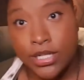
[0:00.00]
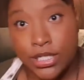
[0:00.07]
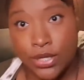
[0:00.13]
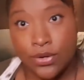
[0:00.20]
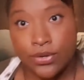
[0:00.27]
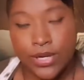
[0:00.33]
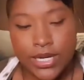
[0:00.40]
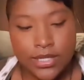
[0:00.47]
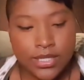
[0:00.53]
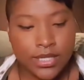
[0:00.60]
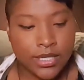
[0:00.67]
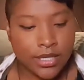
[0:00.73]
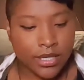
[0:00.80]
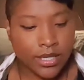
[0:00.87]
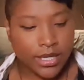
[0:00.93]
deodorant.
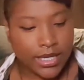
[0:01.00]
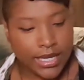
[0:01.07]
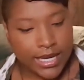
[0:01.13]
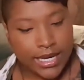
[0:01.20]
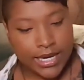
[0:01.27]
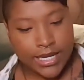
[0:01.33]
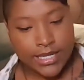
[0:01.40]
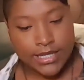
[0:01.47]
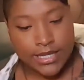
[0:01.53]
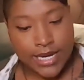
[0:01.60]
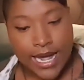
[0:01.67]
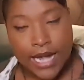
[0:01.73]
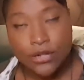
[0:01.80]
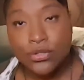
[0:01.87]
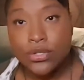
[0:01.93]
It is a
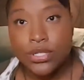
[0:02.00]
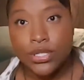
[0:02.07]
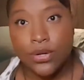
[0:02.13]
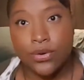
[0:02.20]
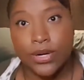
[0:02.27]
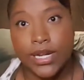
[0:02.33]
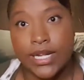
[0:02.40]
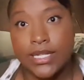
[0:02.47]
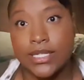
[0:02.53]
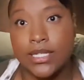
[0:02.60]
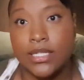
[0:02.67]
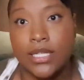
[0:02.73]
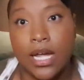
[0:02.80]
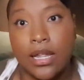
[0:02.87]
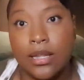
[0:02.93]
natural deodorant. It's a
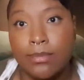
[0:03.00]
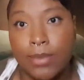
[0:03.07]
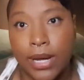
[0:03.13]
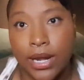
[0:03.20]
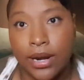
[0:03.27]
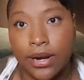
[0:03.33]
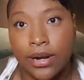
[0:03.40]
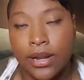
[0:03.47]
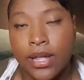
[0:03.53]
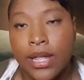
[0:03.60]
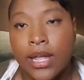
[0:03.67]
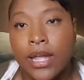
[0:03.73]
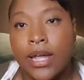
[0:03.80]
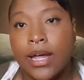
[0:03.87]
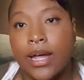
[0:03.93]
solid bar.
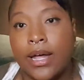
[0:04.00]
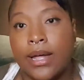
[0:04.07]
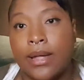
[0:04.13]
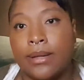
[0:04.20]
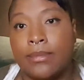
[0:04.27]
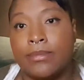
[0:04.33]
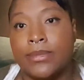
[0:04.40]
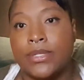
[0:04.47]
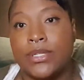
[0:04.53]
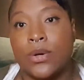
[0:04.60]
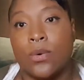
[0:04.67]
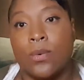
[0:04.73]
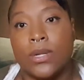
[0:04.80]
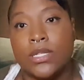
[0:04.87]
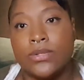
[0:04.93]

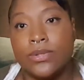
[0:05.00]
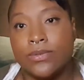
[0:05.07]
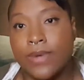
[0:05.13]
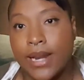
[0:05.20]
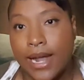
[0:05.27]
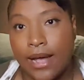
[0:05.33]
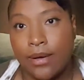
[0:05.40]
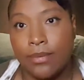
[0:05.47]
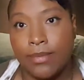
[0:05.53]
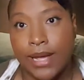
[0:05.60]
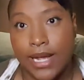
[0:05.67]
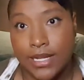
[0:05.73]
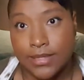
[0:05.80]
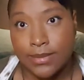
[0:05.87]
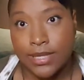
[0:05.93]
So once we run out, my
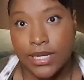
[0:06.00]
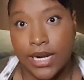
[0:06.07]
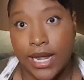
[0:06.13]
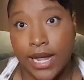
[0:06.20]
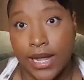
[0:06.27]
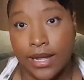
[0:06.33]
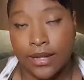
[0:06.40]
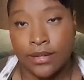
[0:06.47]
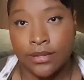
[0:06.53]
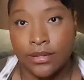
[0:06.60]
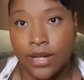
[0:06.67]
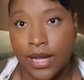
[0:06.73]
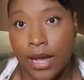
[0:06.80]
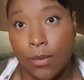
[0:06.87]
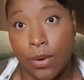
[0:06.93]
husband and I
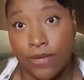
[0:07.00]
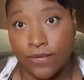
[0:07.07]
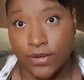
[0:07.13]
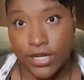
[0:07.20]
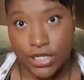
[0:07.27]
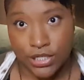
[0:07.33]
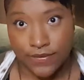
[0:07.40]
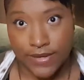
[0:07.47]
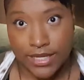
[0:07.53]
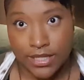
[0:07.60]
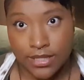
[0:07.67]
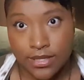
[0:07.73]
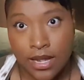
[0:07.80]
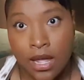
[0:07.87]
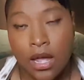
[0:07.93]
got one for each of
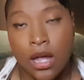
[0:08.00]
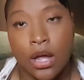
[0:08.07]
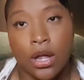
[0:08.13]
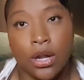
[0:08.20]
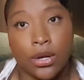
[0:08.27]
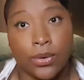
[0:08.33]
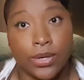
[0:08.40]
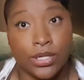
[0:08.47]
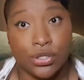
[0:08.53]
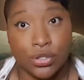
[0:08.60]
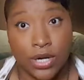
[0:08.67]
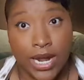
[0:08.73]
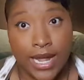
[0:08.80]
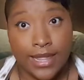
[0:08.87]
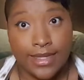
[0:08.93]
us, are going to
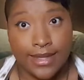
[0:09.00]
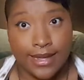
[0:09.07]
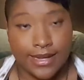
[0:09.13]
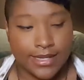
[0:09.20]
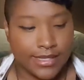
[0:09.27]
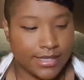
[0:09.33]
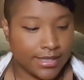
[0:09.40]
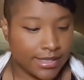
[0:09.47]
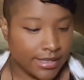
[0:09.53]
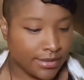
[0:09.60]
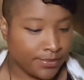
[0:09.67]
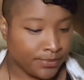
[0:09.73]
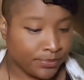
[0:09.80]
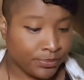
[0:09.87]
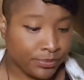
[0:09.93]
try this.
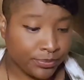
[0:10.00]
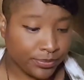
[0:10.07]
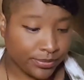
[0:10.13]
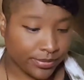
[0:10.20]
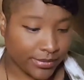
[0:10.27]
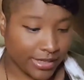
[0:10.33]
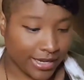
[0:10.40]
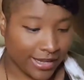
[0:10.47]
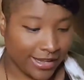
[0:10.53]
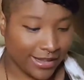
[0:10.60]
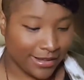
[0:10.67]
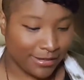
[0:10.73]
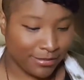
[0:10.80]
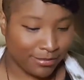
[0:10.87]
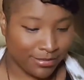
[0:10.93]

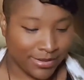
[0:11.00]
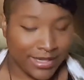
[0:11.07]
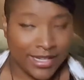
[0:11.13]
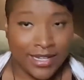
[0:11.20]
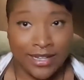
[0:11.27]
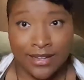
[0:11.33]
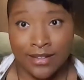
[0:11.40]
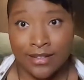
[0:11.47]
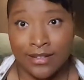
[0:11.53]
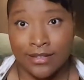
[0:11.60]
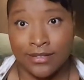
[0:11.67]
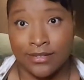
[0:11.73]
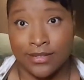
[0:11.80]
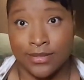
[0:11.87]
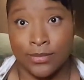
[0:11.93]
We're
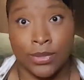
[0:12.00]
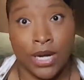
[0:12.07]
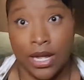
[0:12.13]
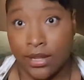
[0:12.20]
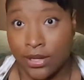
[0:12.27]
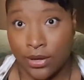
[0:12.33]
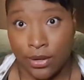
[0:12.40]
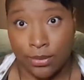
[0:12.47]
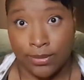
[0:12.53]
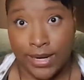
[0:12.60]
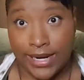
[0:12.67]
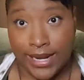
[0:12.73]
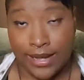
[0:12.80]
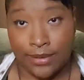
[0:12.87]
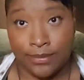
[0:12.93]
all at home
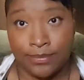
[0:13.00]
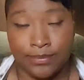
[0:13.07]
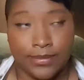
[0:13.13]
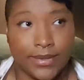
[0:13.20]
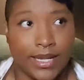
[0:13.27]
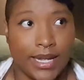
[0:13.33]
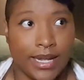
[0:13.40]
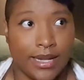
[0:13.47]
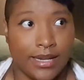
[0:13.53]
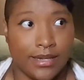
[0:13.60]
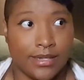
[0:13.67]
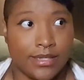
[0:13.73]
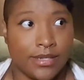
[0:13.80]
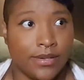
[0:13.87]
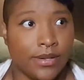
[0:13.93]
right now,
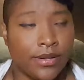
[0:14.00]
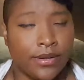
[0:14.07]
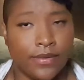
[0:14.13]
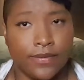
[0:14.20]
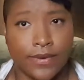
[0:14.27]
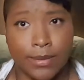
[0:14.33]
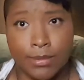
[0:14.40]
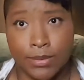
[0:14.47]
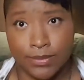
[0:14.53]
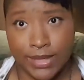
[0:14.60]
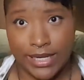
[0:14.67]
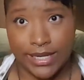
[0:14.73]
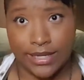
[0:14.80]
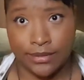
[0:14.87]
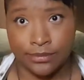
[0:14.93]
and from the
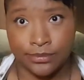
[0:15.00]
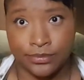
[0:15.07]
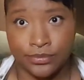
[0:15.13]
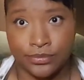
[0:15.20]
reading